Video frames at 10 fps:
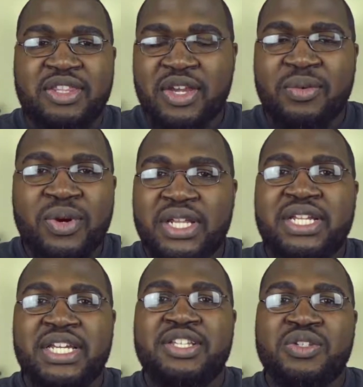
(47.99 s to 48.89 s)
There really
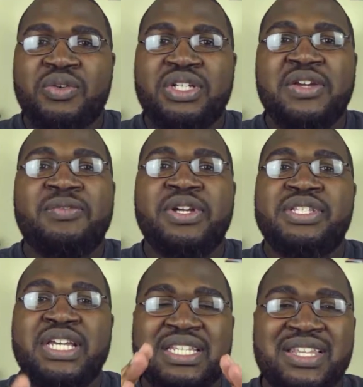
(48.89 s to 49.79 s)
is no
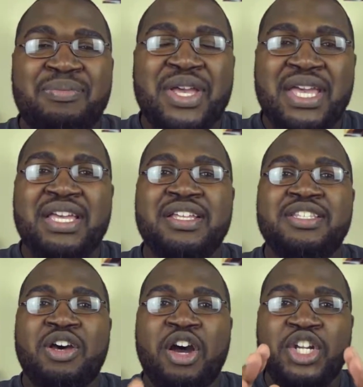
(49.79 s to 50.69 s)
difference. It
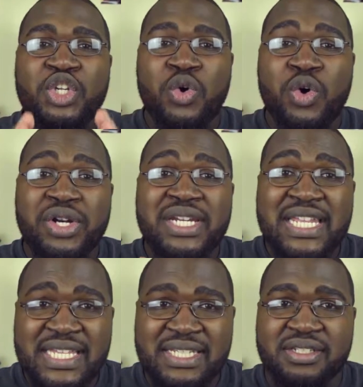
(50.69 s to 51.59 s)
depends on your
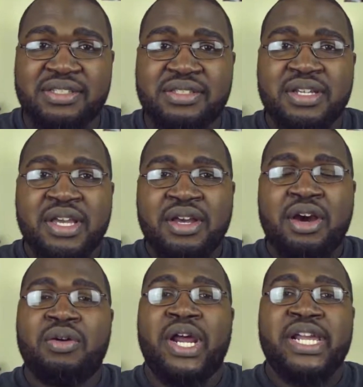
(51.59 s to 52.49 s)
needs.
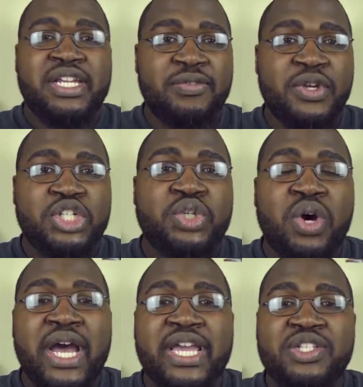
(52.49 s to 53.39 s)
All right, if you're
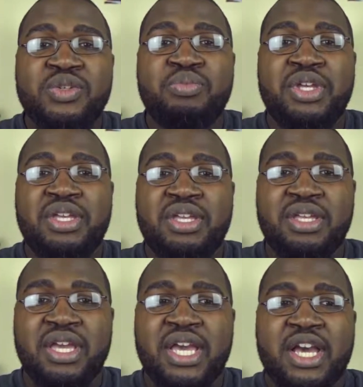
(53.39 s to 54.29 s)

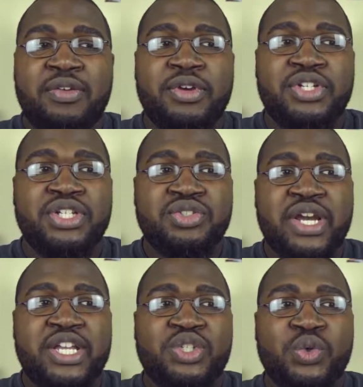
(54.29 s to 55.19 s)
just
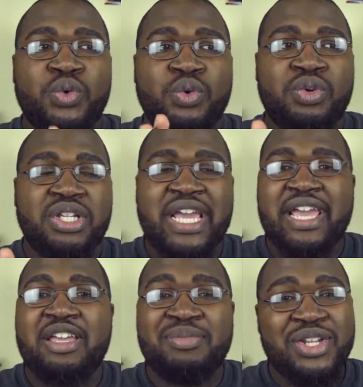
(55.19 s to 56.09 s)
trying to
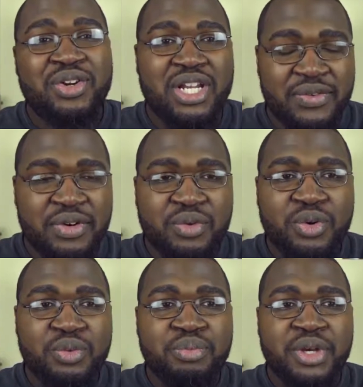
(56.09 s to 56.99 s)
game in your living
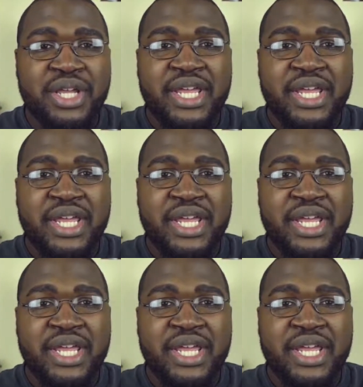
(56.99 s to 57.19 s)
room,